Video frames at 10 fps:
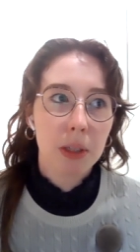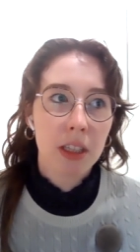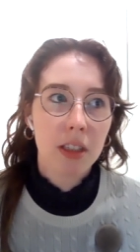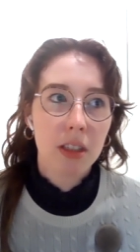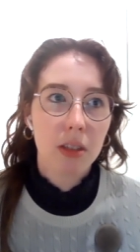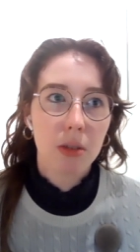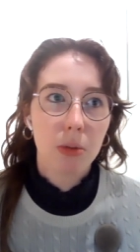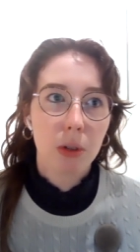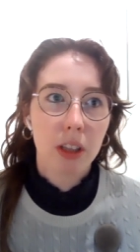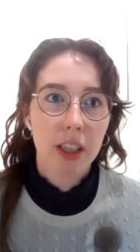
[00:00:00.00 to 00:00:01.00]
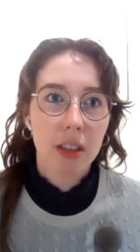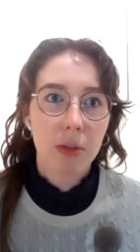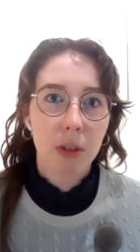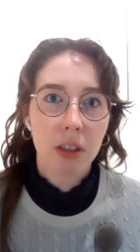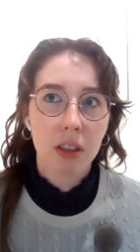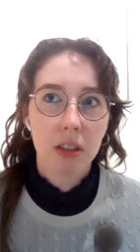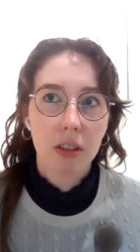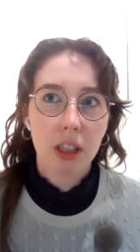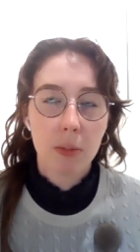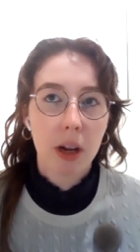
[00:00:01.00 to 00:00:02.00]
piece were like different,
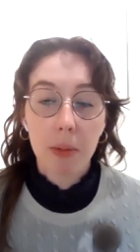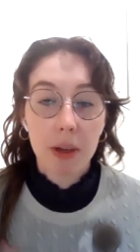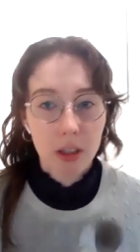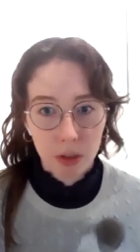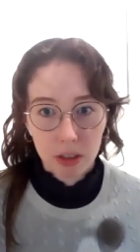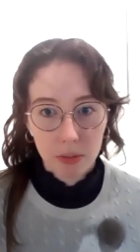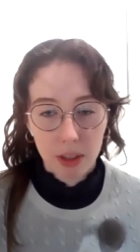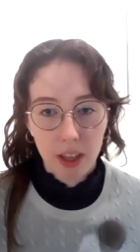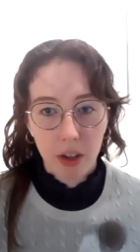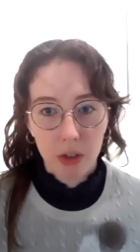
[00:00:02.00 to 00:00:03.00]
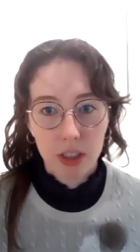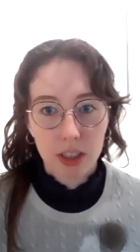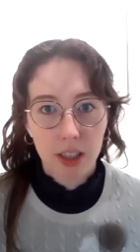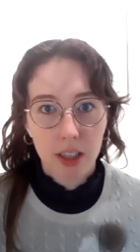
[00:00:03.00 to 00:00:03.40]
inspired by different mythologies,